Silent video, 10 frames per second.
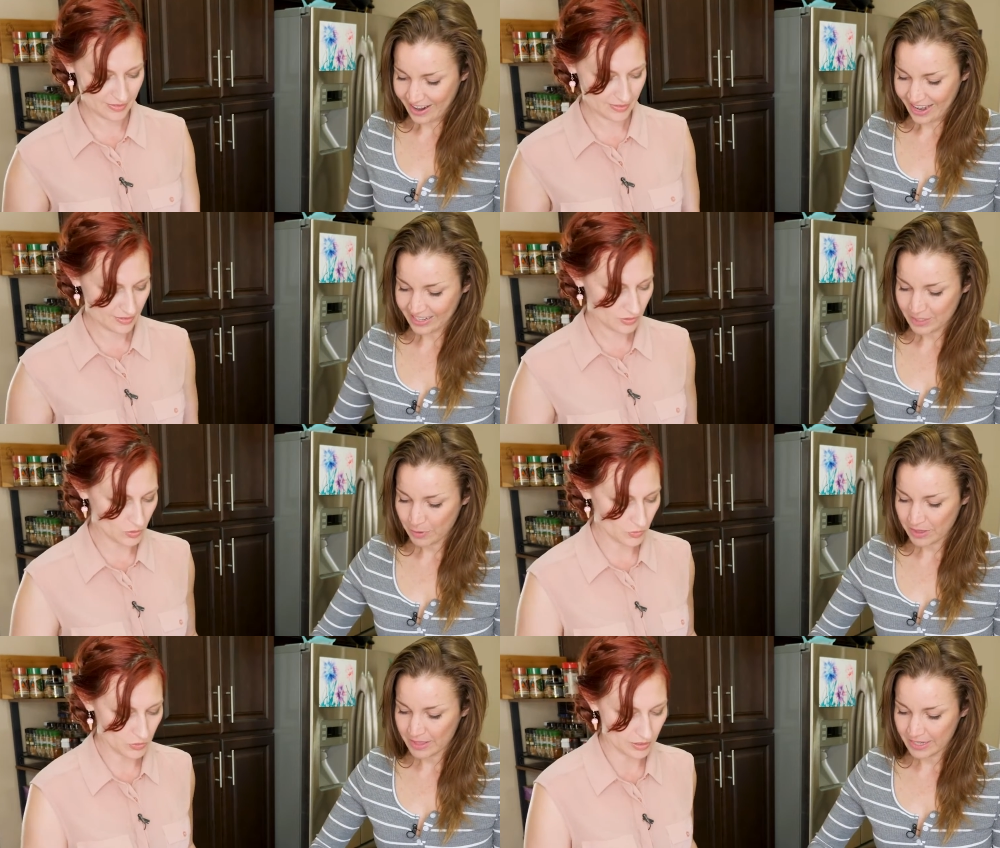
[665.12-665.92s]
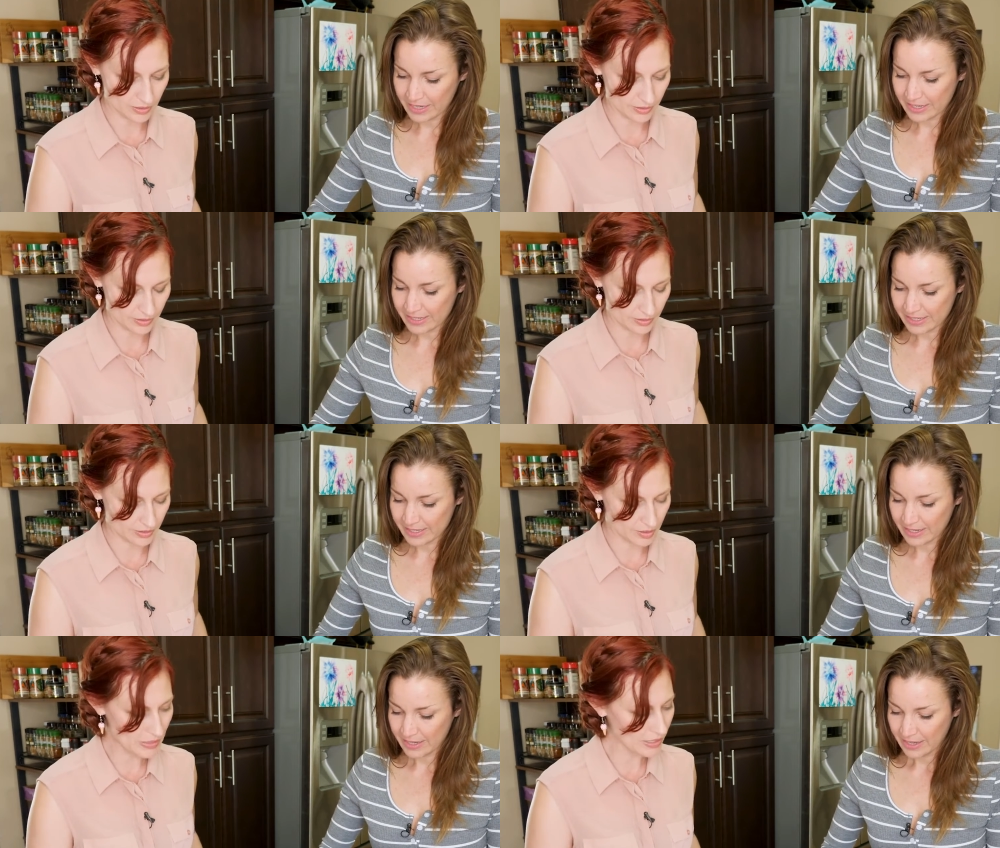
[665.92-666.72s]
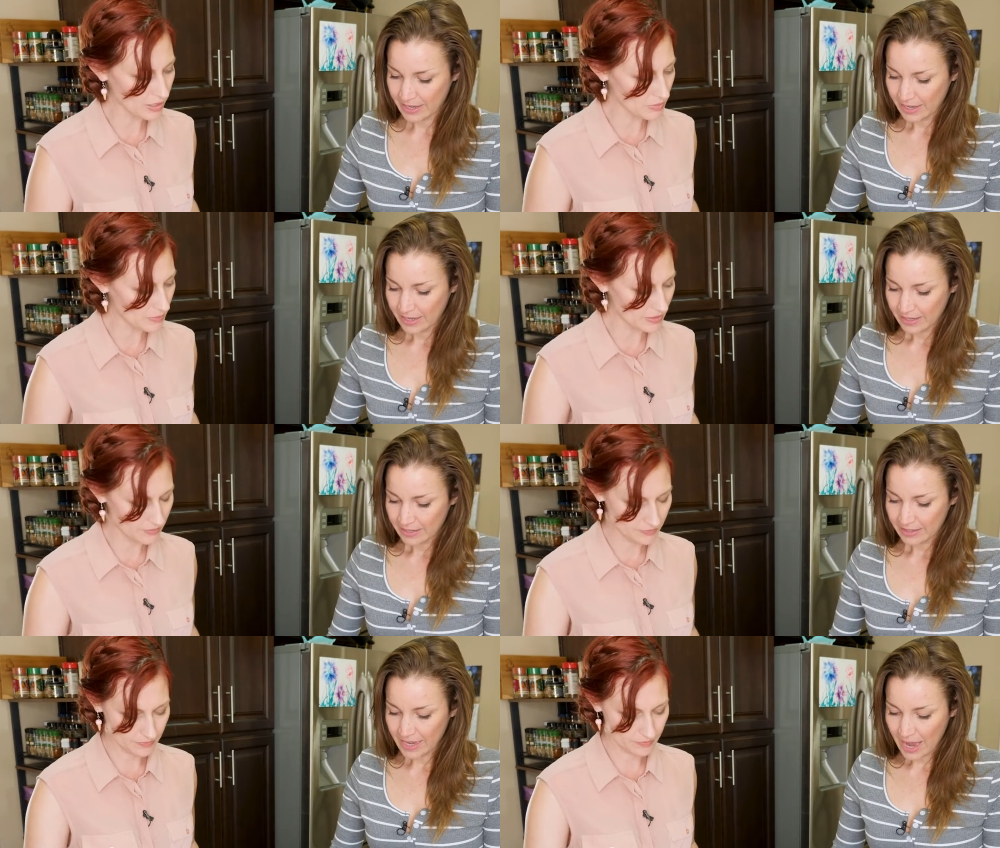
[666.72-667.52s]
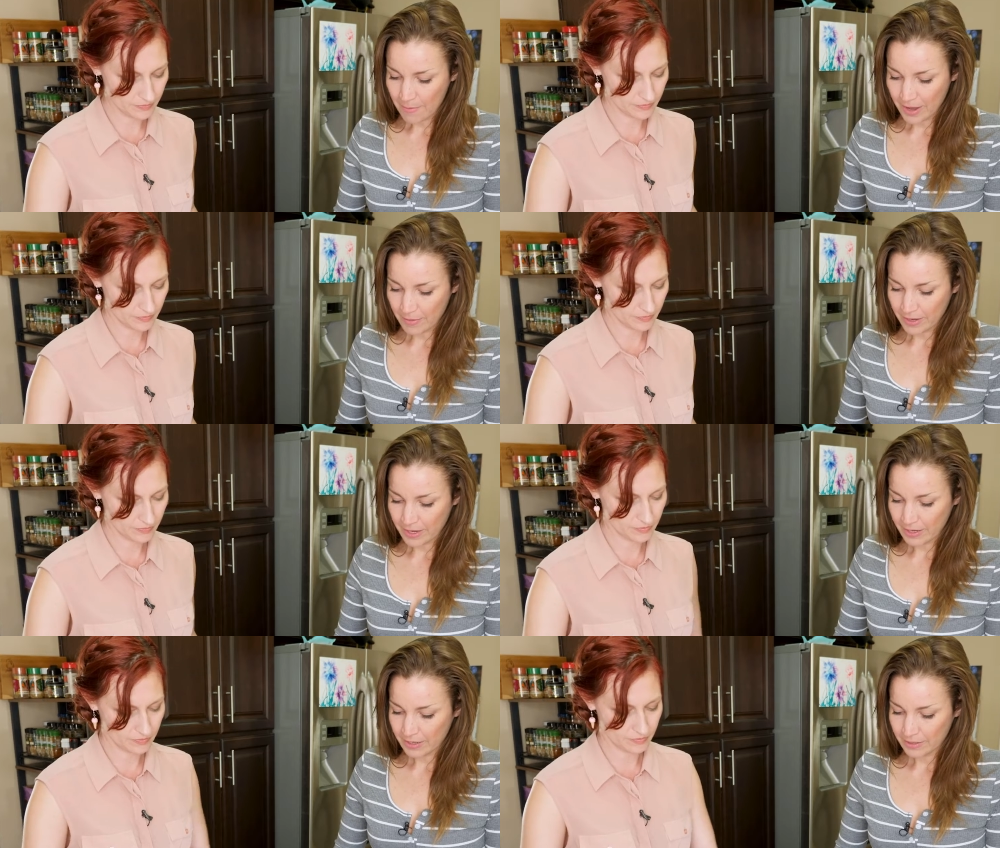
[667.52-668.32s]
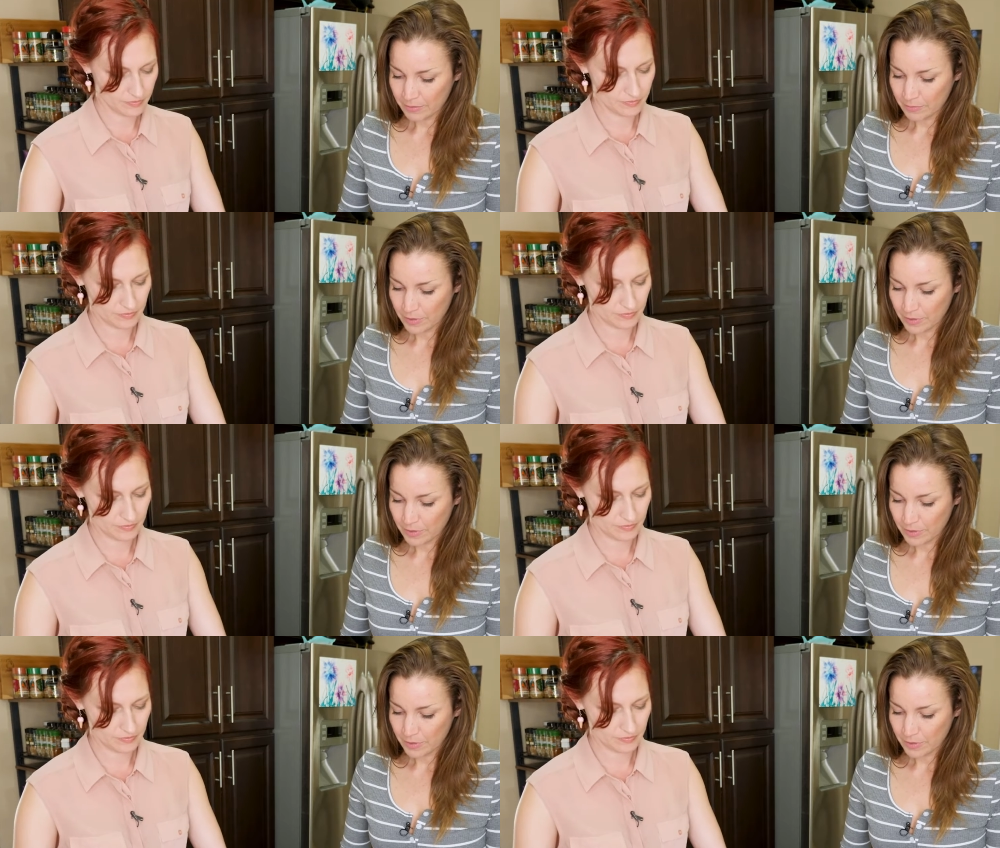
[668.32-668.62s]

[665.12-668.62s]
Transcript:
Speaker 1: All right, let's put, put these. the lid back on maybe? Yeah, maybe.